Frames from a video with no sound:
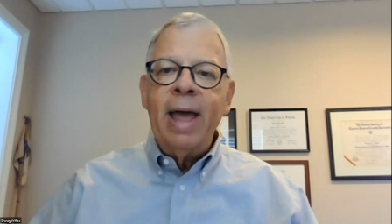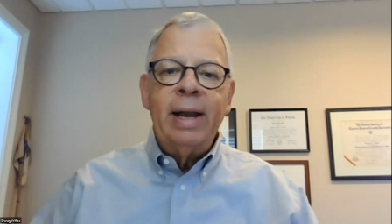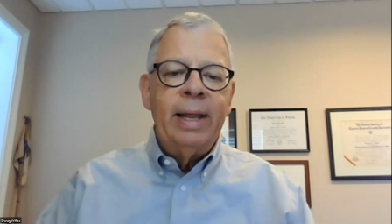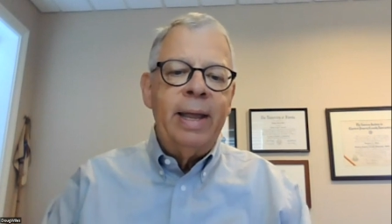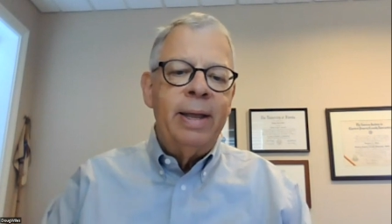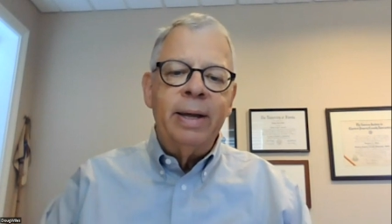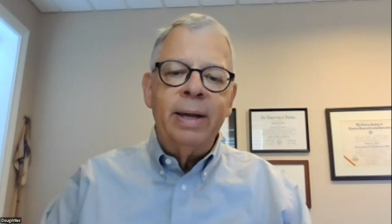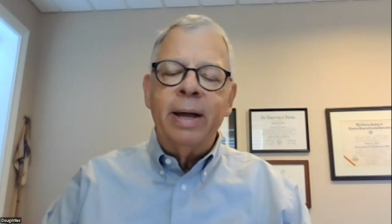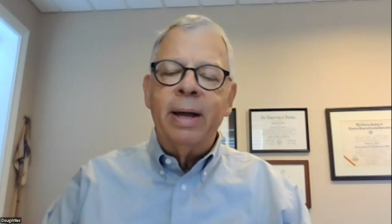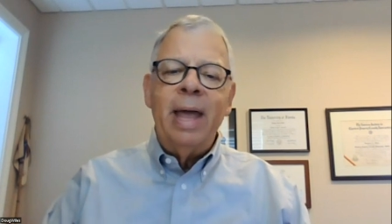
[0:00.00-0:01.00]
finally,
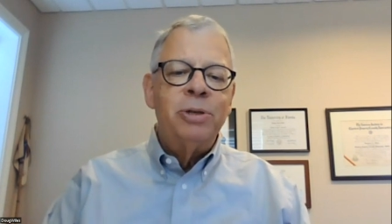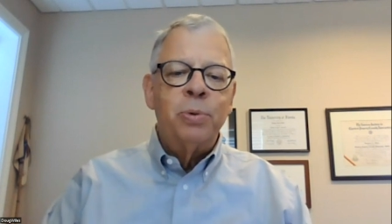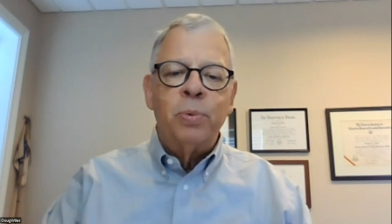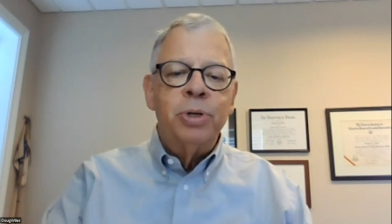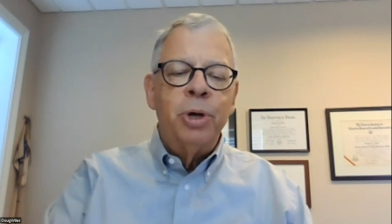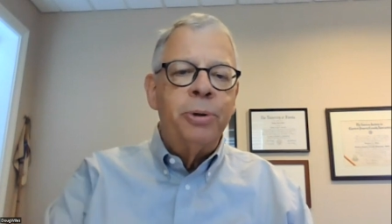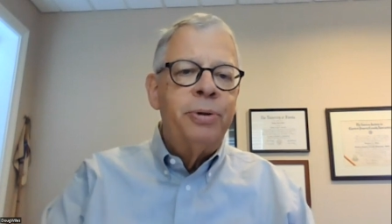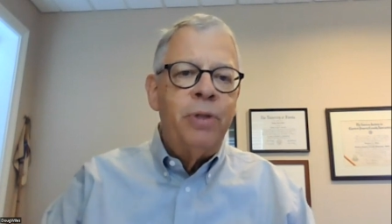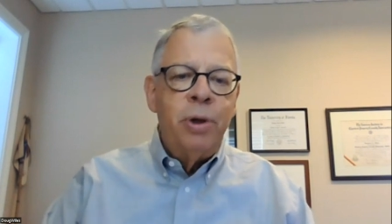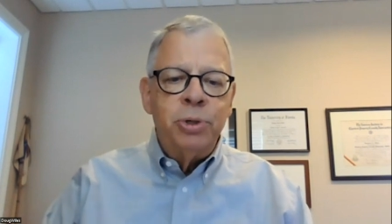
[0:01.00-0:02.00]
uh, as a result
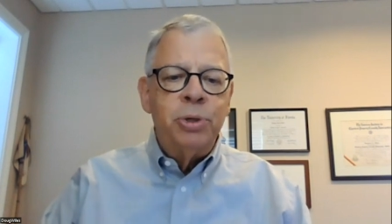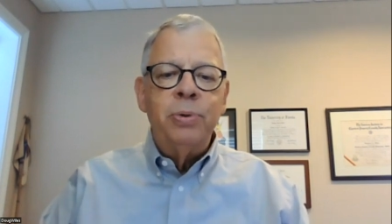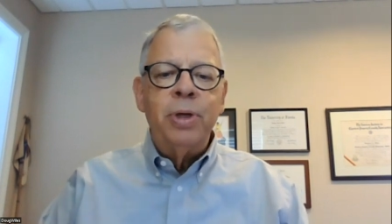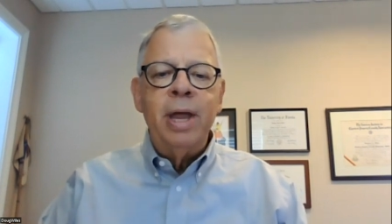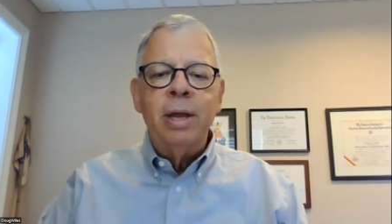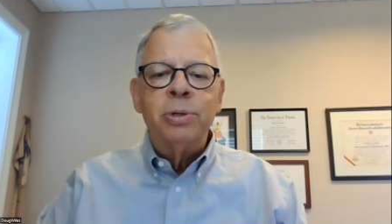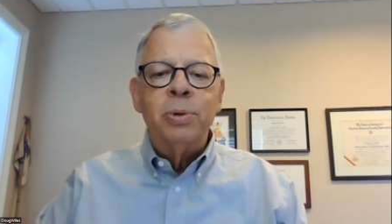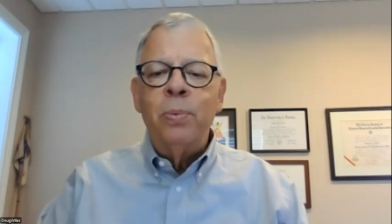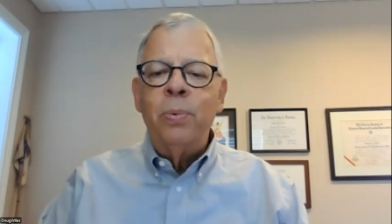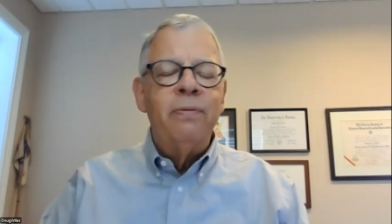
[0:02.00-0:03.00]
of those two things,
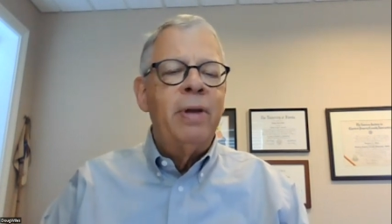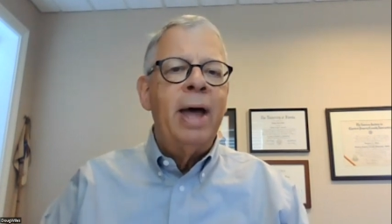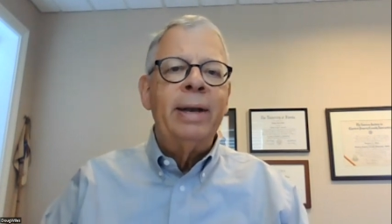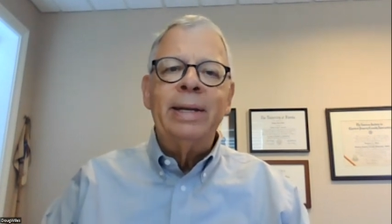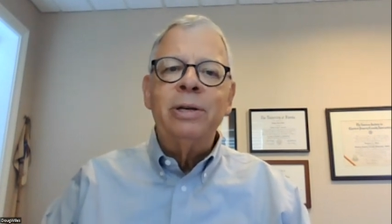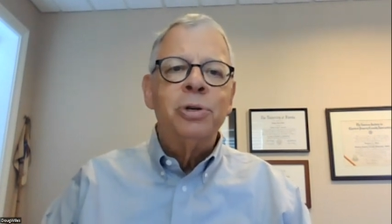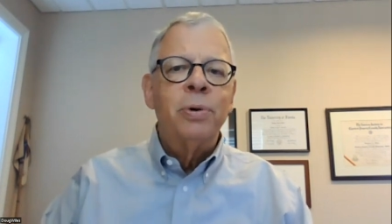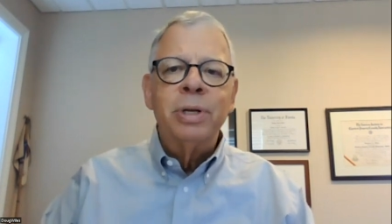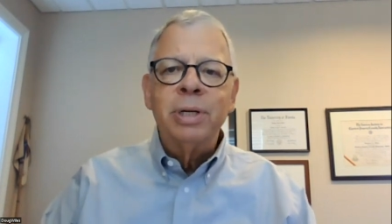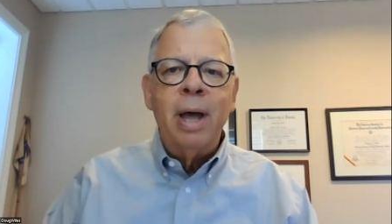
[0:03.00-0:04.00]
we've got
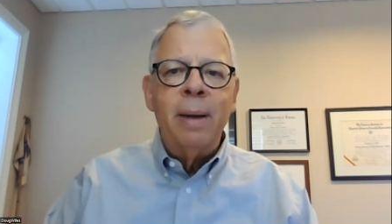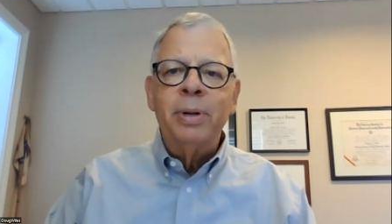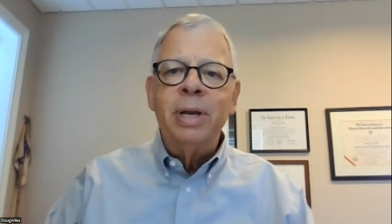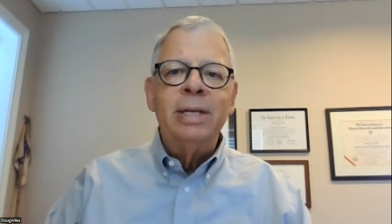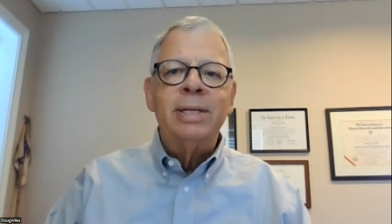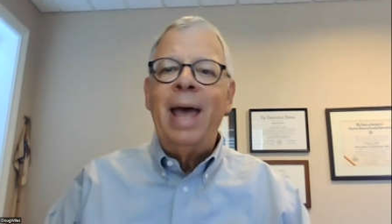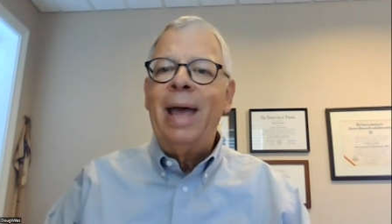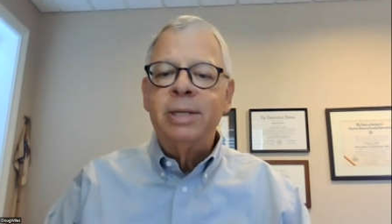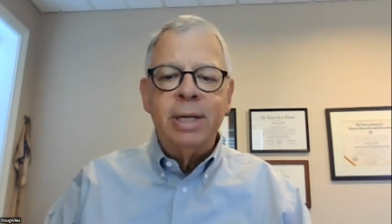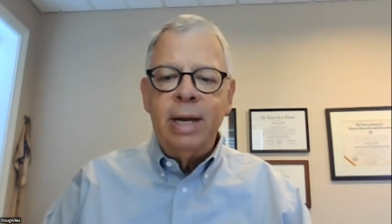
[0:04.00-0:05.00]
insurance companies
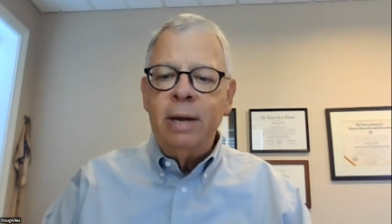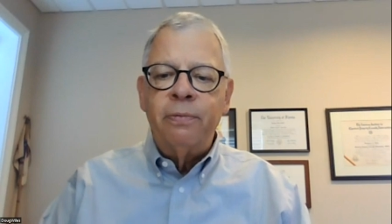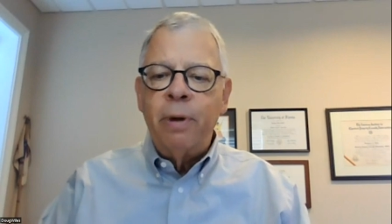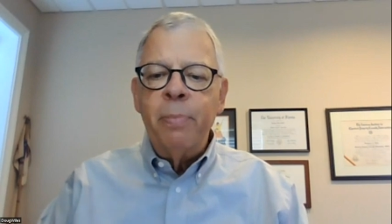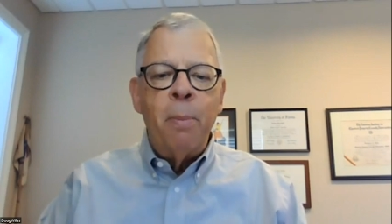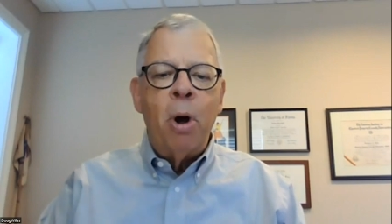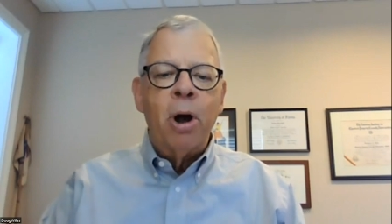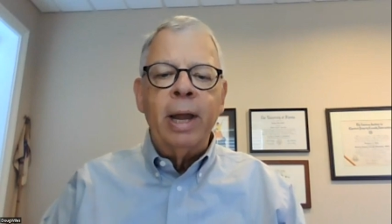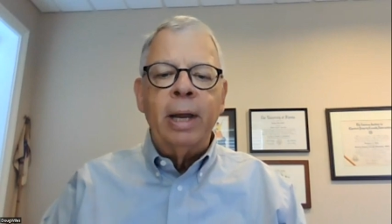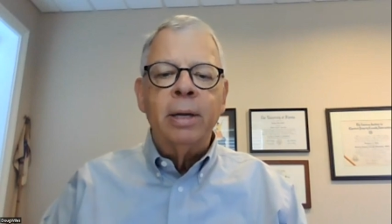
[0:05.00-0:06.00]
exiting from the
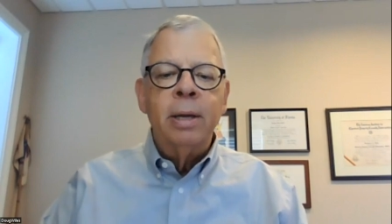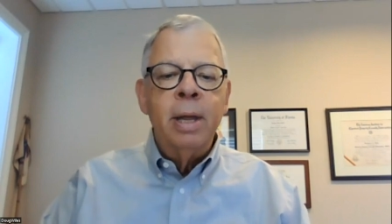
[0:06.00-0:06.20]
market,